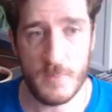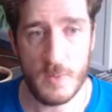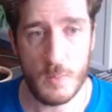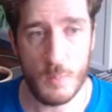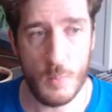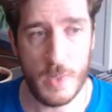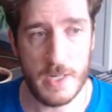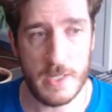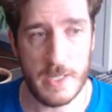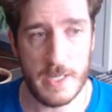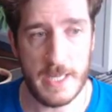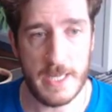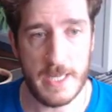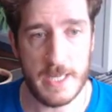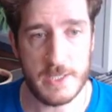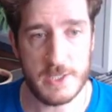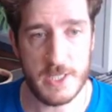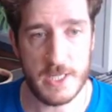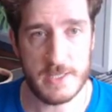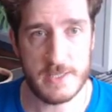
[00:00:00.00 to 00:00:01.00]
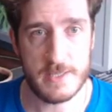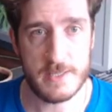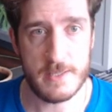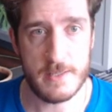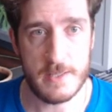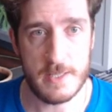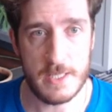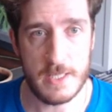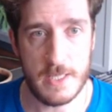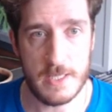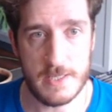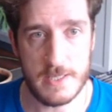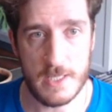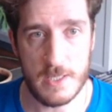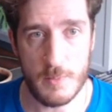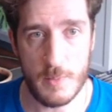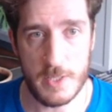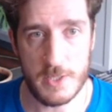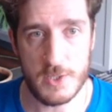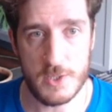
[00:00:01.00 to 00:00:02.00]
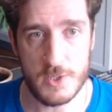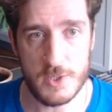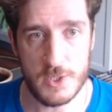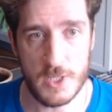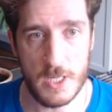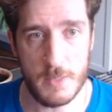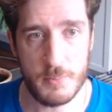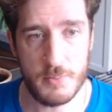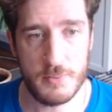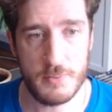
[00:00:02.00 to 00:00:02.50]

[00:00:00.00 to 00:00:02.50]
when I adjust the attenuation shape,